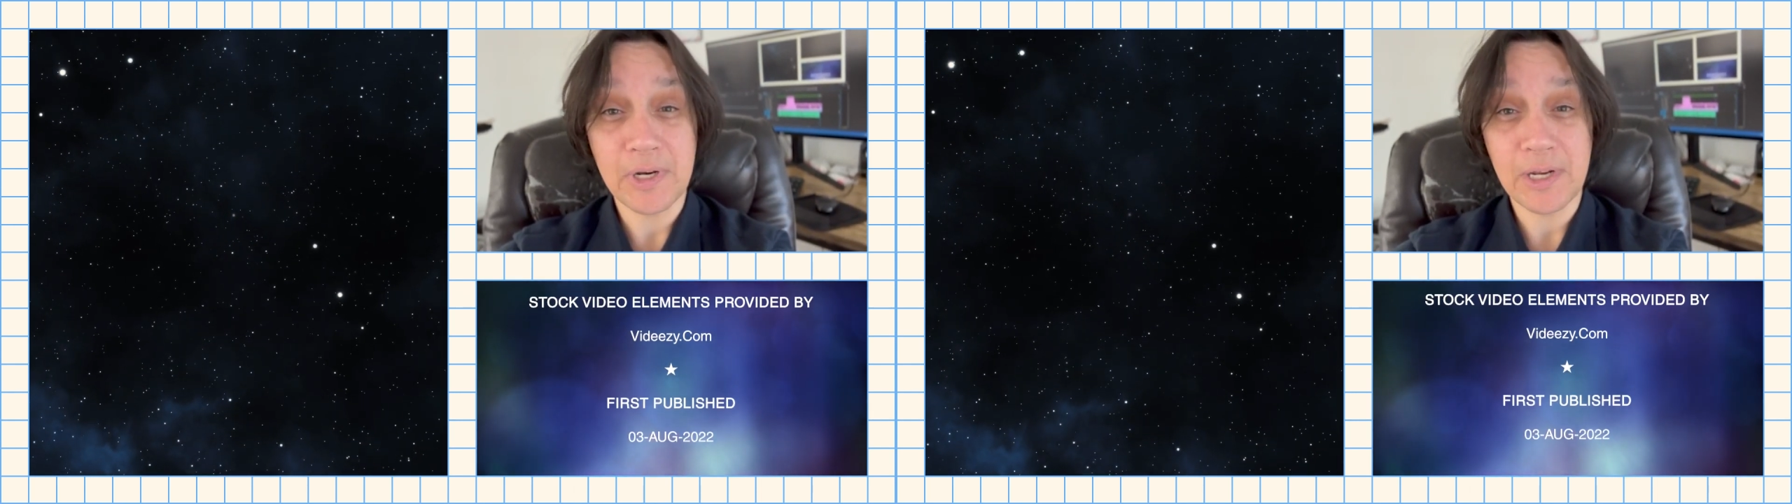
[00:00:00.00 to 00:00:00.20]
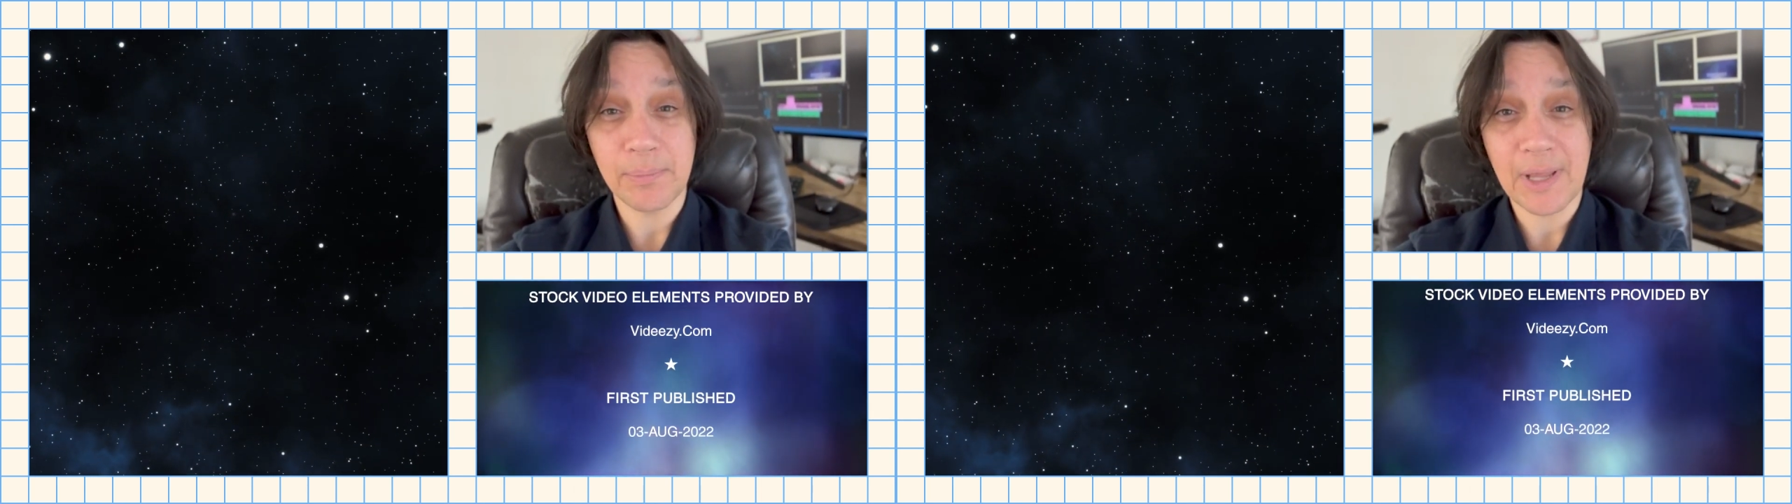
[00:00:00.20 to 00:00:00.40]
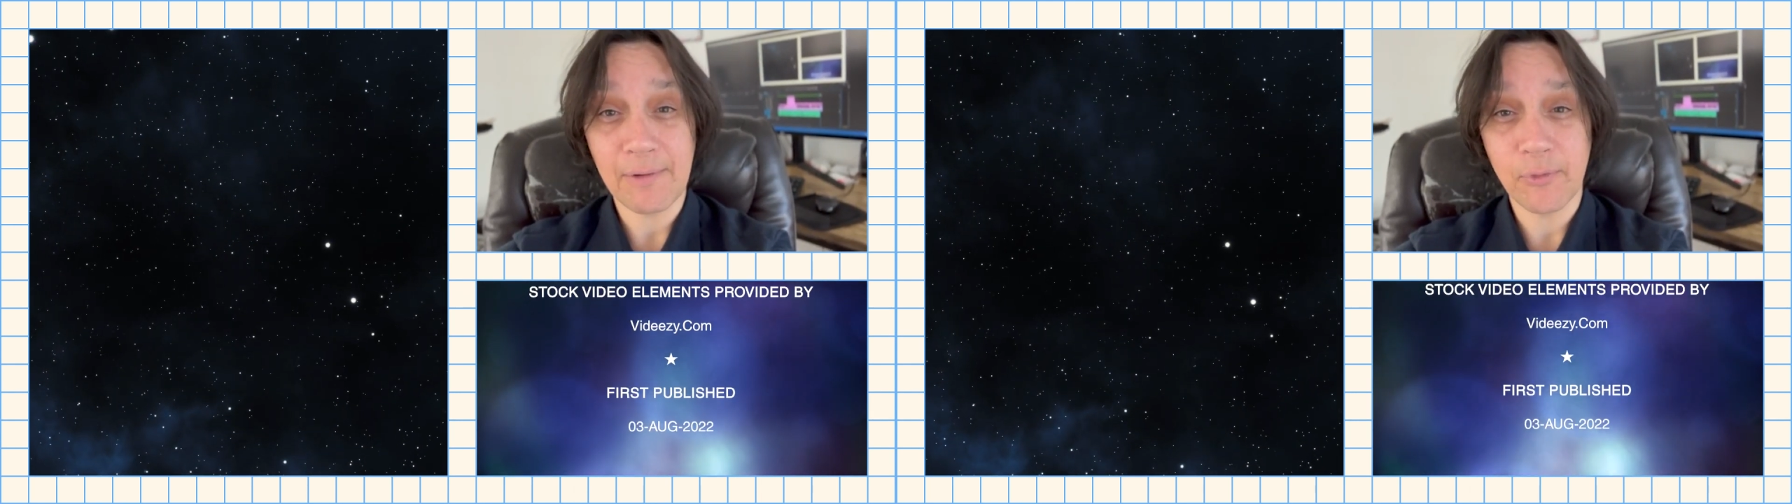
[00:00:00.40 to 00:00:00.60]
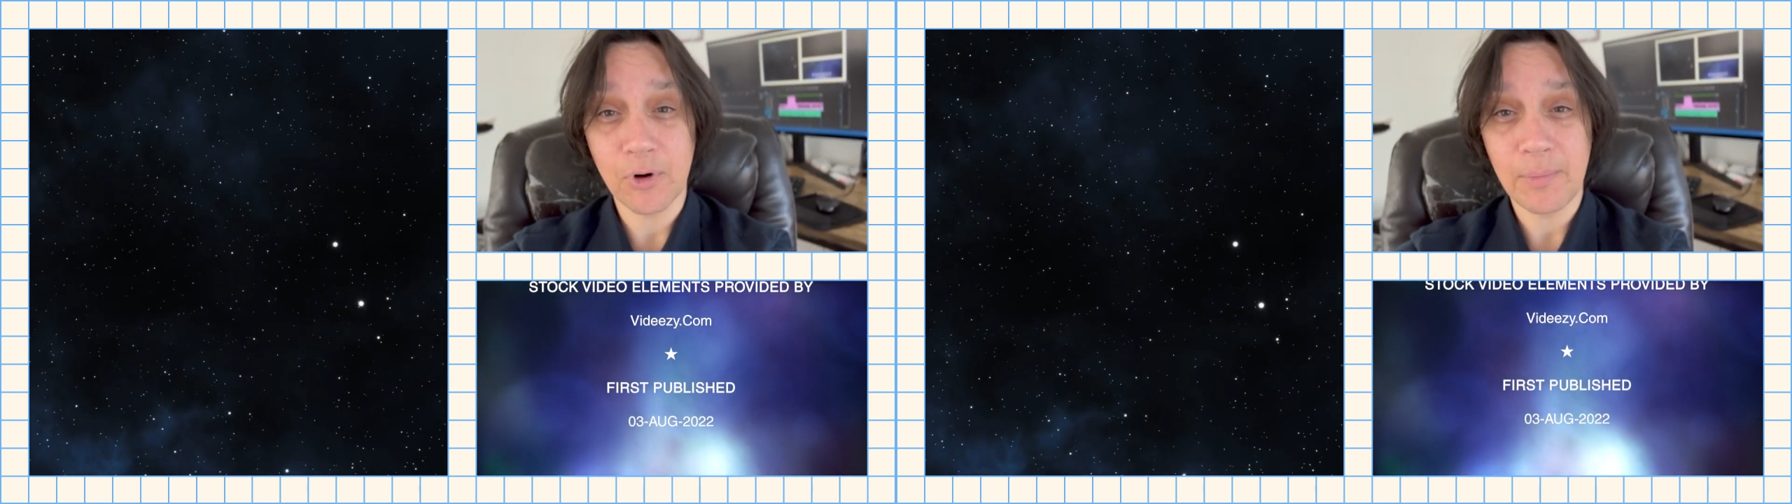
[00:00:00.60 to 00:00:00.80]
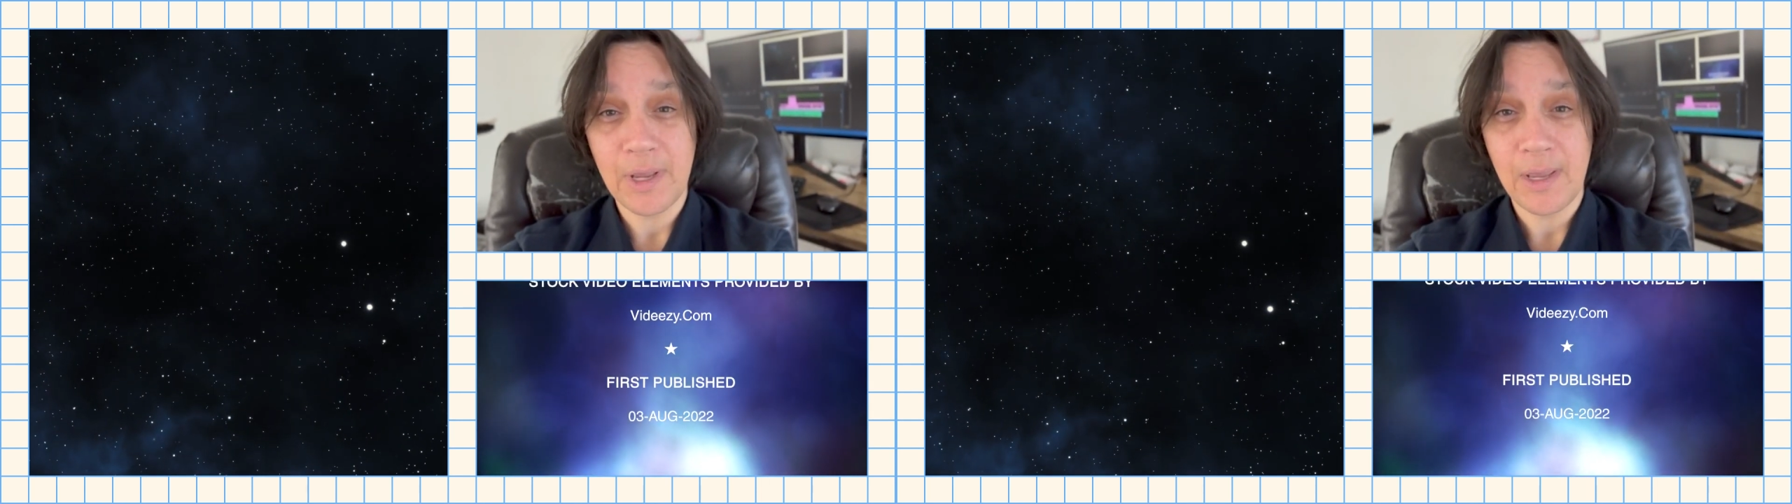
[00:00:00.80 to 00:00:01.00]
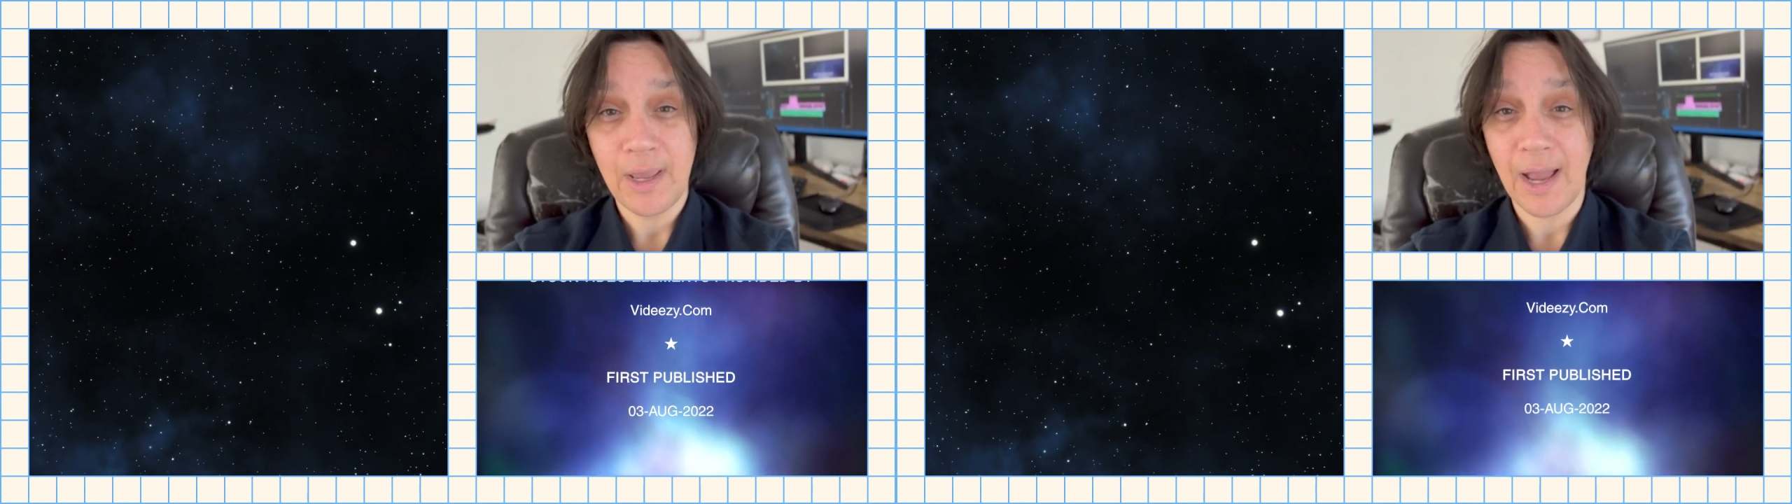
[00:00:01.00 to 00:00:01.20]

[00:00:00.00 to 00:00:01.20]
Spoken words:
media platform.